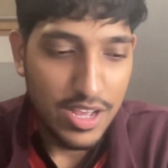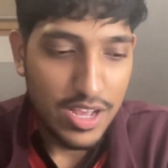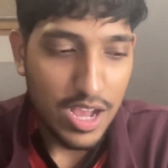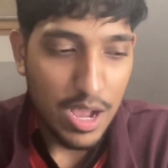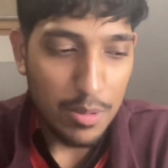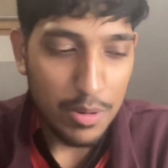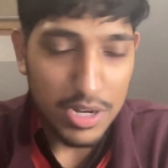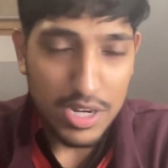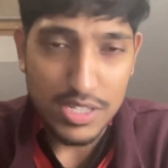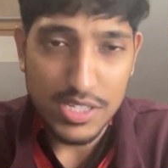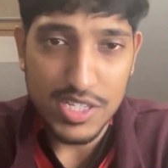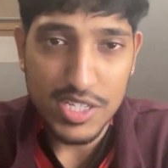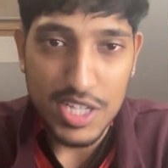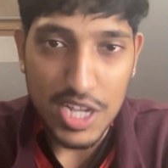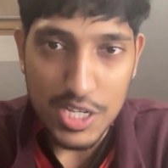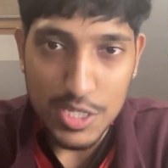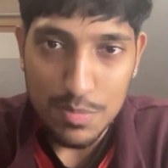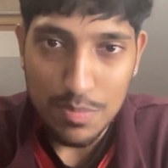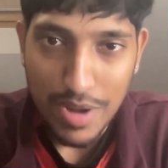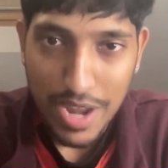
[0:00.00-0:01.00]
I'm going to
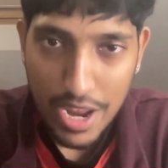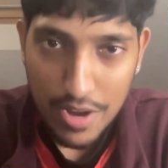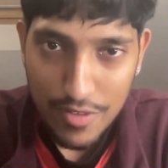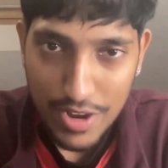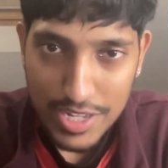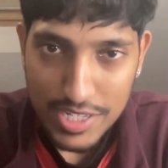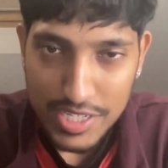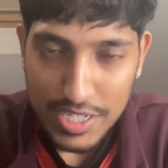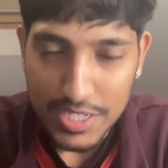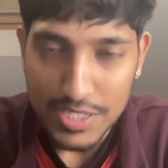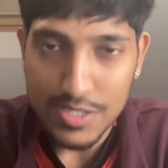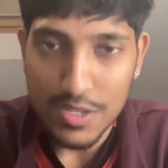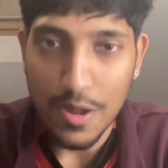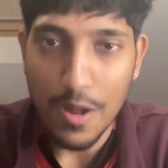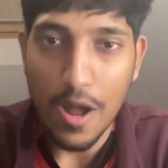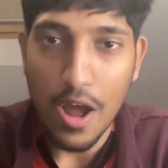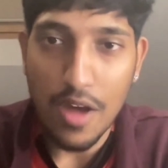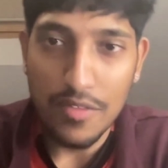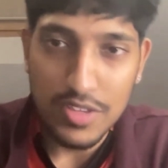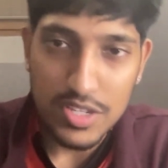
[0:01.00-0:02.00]
discuss player ratings
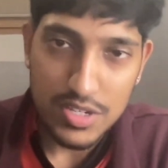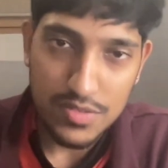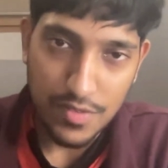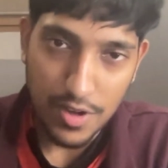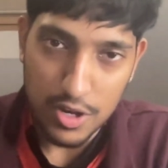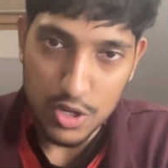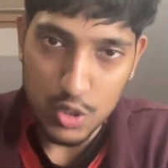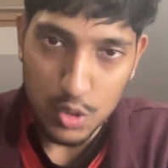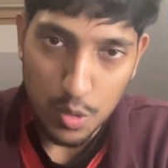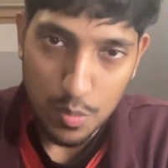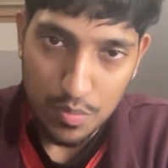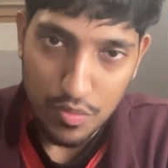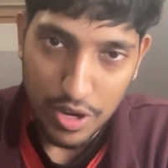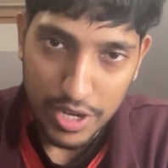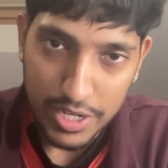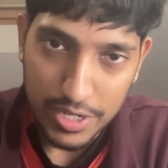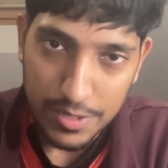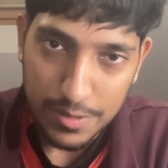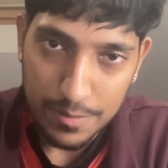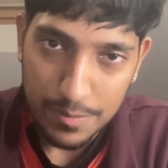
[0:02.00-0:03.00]
after this very short break.